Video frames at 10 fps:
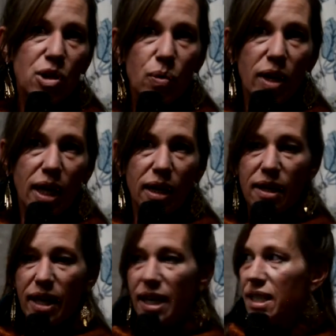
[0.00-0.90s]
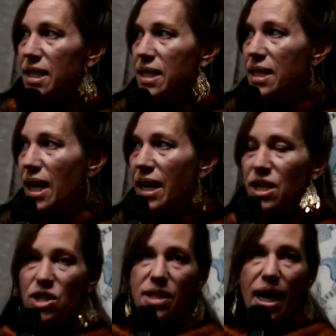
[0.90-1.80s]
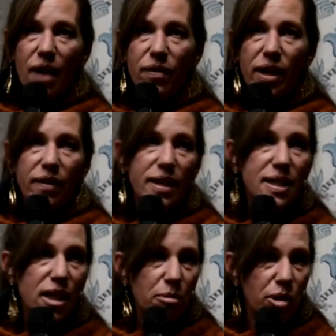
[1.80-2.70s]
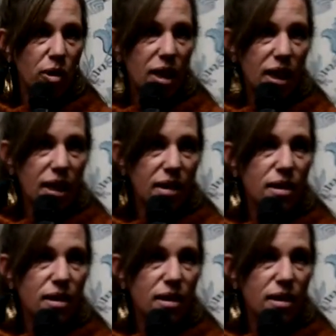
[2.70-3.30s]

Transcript: doing this and just having this community